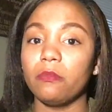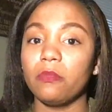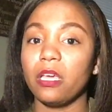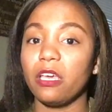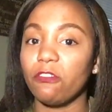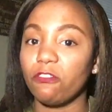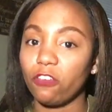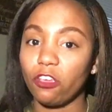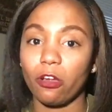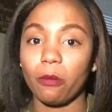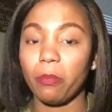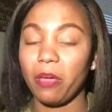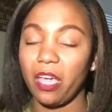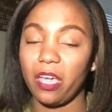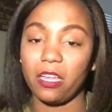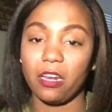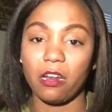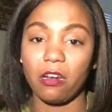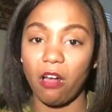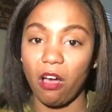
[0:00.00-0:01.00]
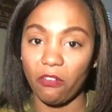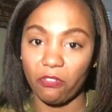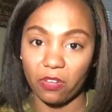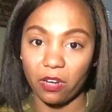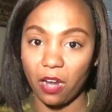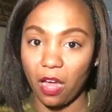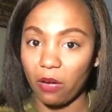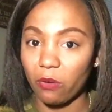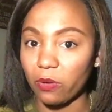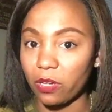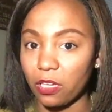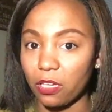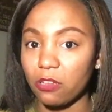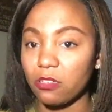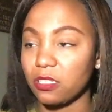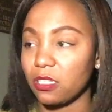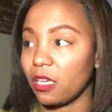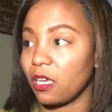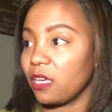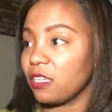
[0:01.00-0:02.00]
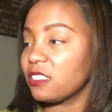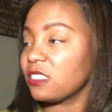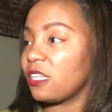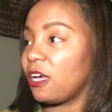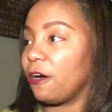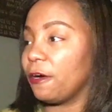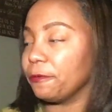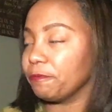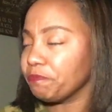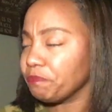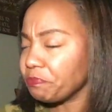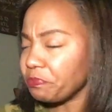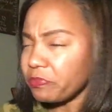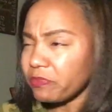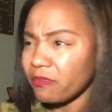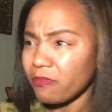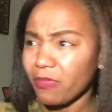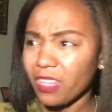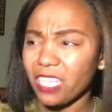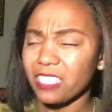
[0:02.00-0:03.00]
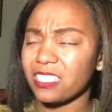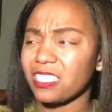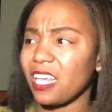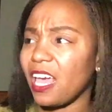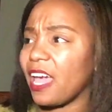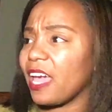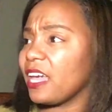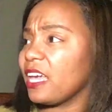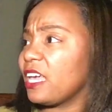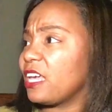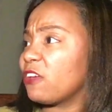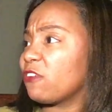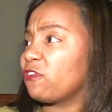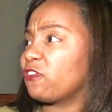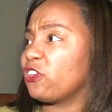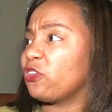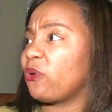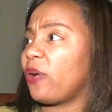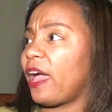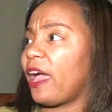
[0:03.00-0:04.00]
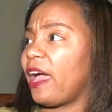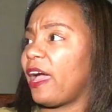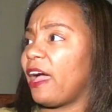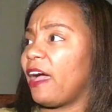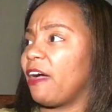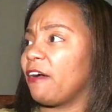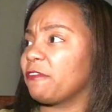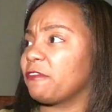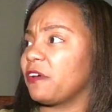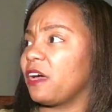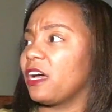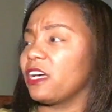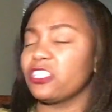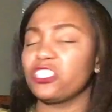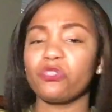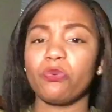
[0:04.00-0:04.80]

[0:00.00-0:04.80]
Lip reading: if you're paying it off and not reusing it. So say if you have a